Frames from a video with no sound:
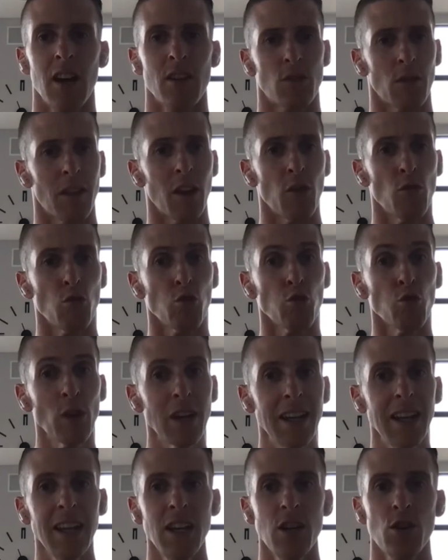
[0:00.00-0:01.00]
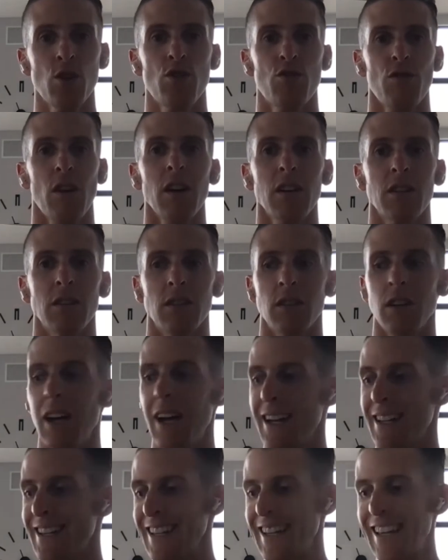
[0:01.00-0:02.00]
So they really struggle
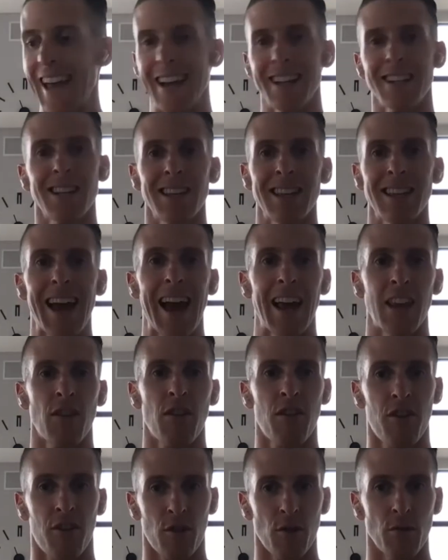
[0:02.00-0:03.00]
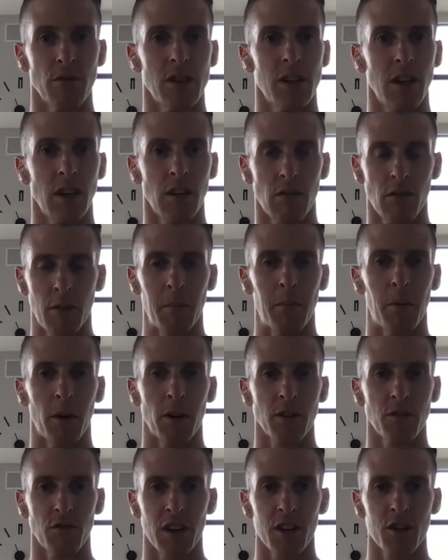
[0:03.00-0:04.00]
to get to that third tier, the
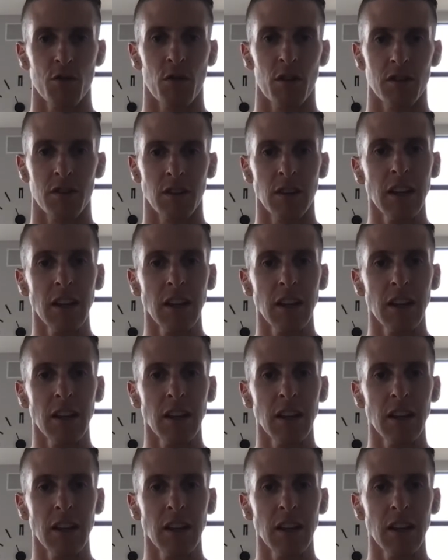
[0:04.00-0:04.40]
bars, restaurants,